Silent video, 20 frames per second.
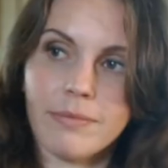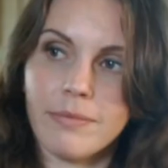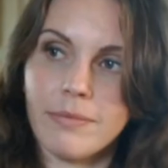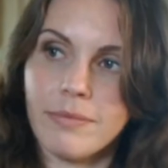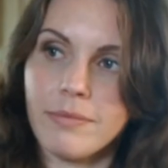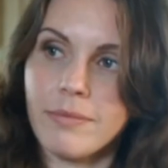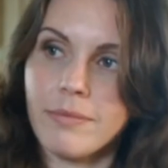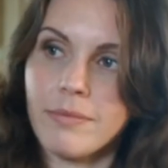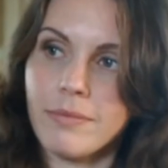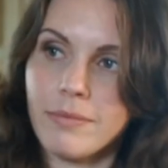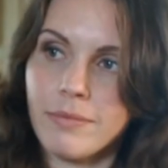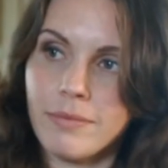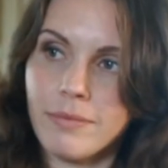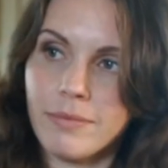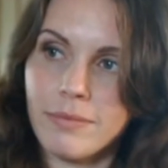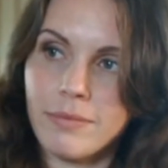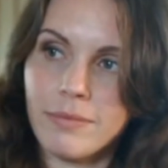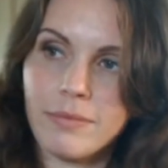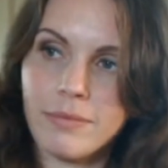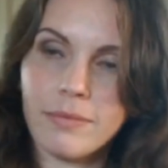
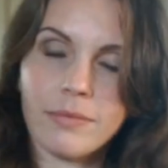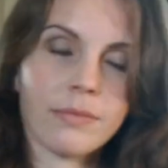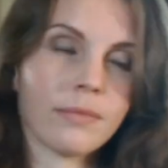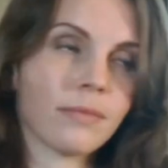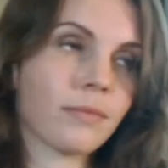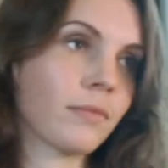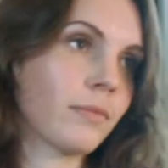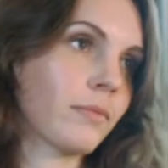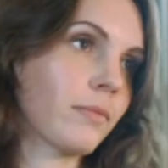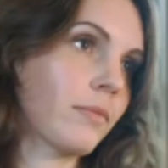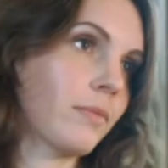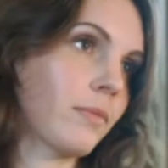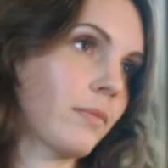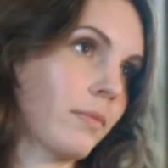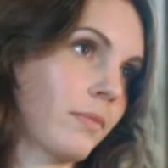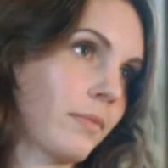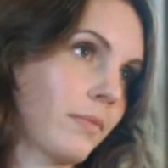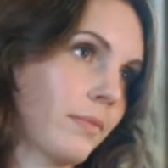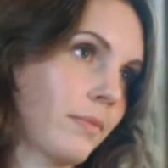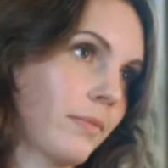
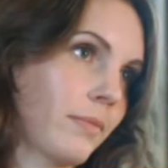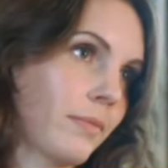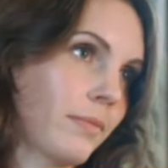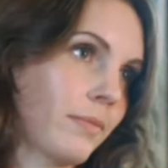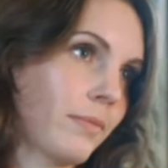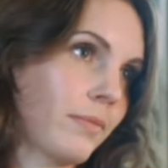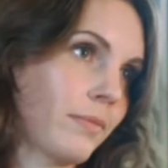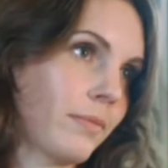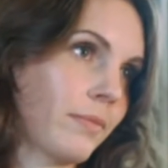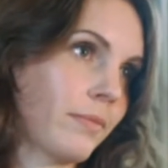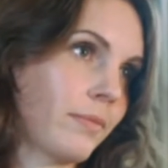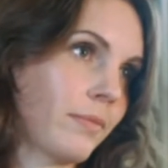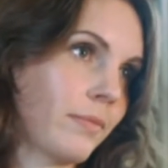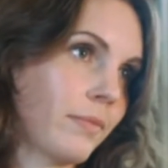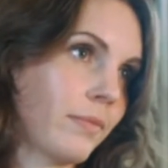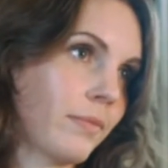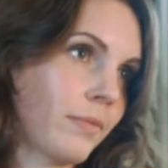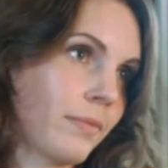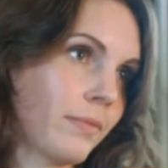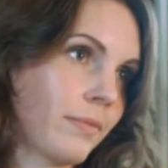
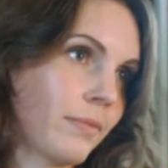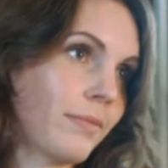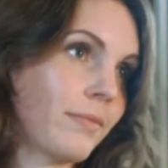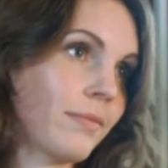(not speaking)